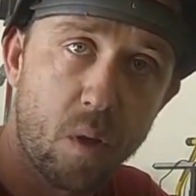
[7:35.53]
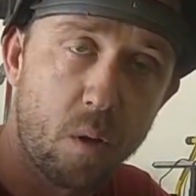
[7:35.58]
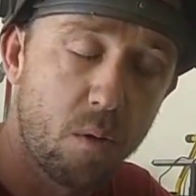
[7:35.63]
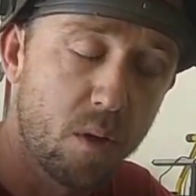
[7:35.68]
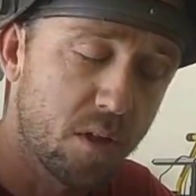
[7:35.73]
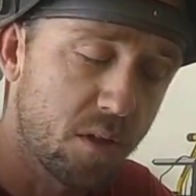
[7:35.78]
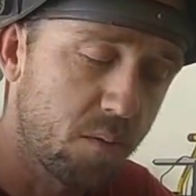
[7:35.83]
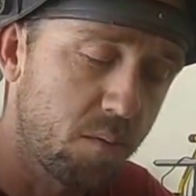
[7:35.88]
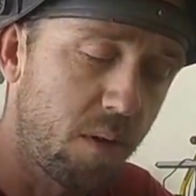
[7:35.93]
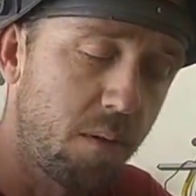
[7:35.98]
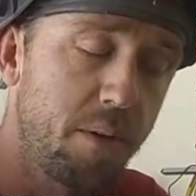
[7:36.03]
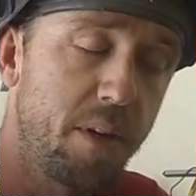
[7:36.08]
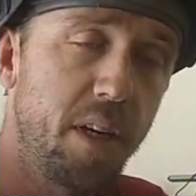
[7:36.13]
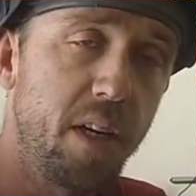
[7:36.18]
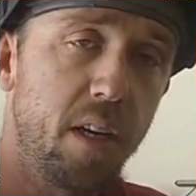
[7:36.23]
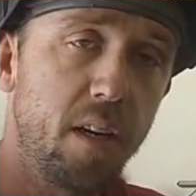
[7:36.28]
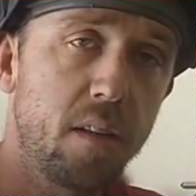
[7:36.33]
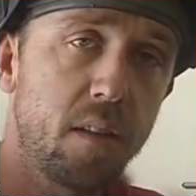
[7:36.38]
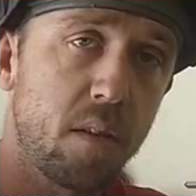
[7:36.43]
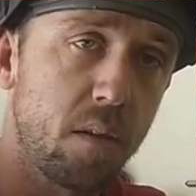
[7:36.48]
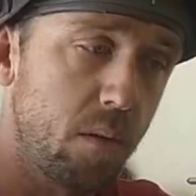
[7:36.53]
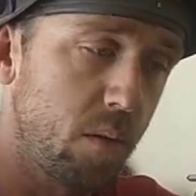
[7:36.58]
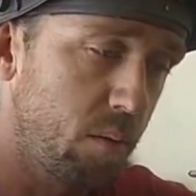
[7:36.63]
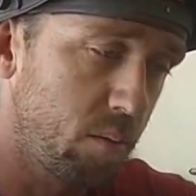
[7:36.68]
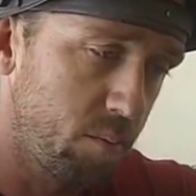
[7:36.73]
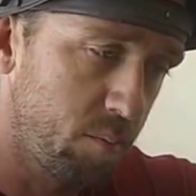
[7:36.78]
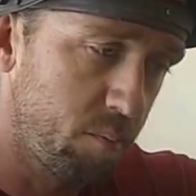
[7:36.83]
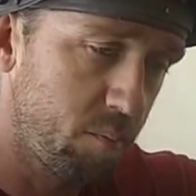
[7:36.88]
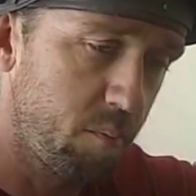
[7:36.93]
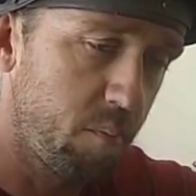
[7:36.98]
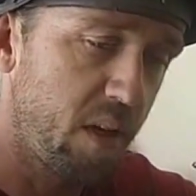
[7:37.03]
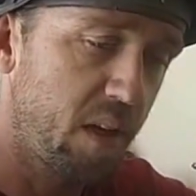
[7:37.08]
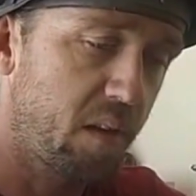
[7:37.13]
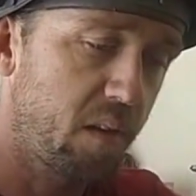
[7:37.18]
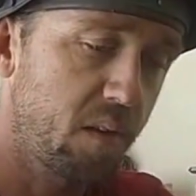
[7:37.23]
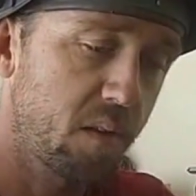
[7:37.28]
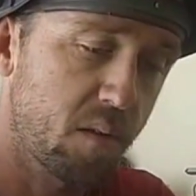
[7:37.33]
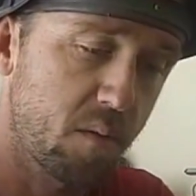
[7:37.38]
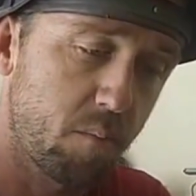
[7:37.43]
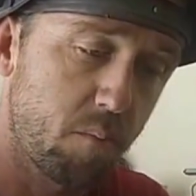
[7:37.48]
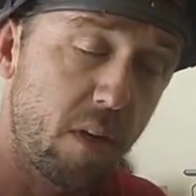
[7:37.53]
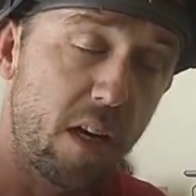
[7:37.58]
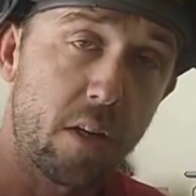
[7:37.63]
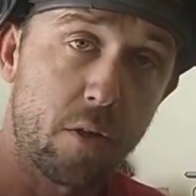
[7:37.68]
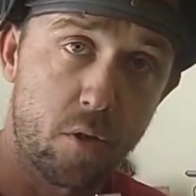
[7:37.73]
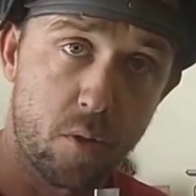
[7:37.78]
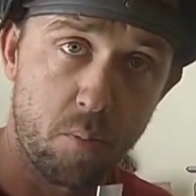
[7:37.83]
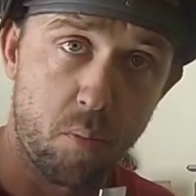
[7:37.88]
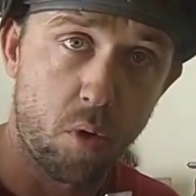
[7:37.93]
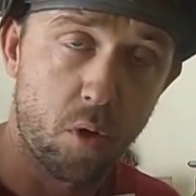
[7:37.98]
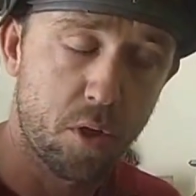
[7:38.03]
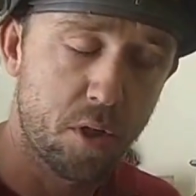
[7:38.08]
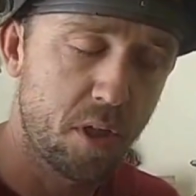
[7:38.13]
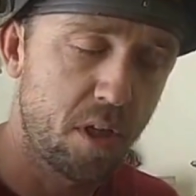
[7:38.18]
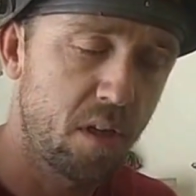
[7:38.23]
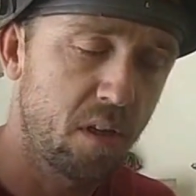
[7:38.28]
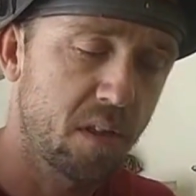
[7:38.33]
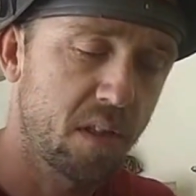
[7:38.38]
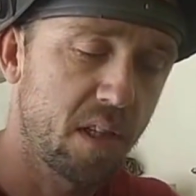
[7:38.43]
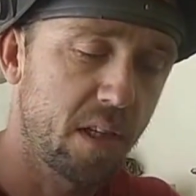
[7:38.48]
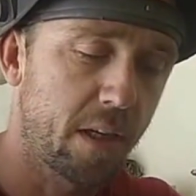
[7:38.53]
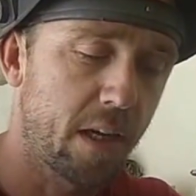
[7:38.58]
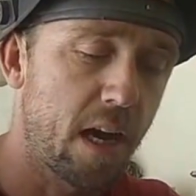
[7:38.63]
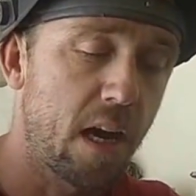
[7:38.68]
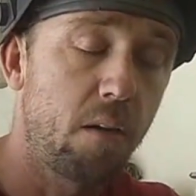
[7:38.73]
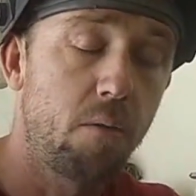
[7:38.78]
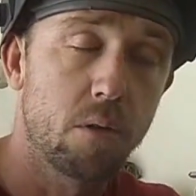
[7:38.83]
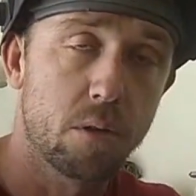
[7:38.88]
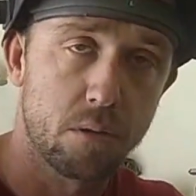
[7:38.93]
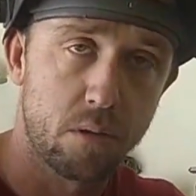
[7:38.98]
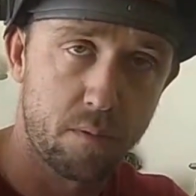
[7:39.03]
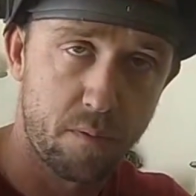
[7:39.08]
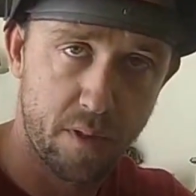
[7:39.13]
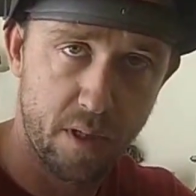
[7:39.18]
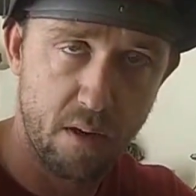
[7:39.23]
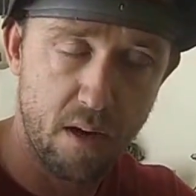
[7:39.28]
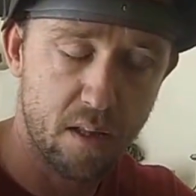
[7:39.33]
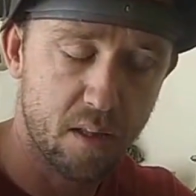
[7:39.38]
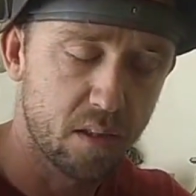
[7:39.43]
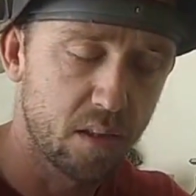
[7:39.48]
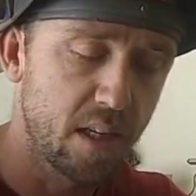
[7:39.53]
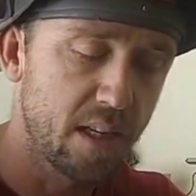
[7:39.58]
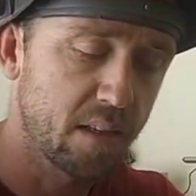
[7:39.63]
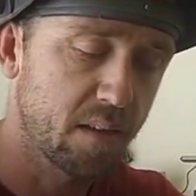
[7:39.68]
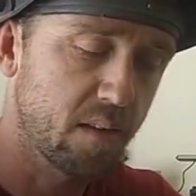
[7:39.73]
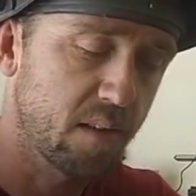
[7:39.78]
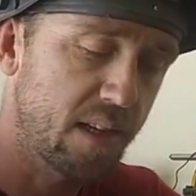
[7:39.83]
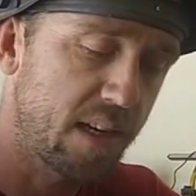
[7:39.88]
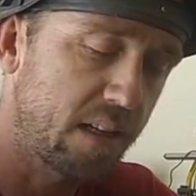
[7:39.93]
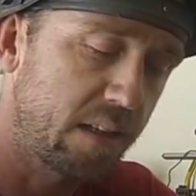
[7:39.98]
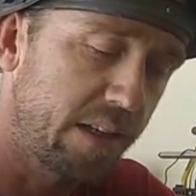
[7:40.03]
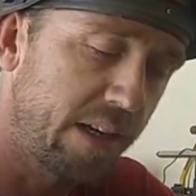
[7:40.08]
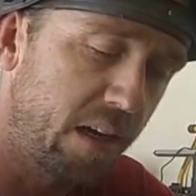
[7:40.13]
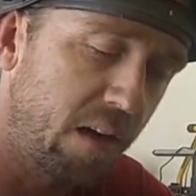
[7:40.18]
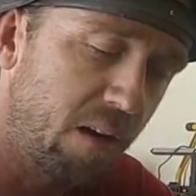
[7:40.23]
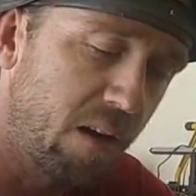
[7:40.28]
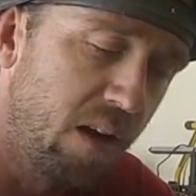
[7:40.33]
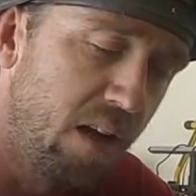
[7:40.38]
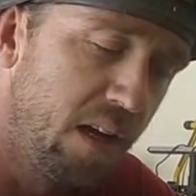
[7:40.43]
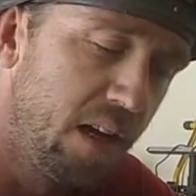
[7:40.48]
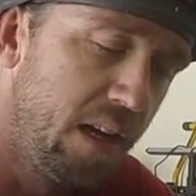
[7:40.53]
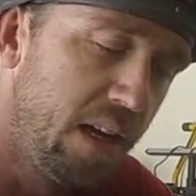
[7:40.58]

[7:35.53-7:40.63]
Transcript: which is what we needed to make this extra portion here stick out, which we'll figure out the length of that later.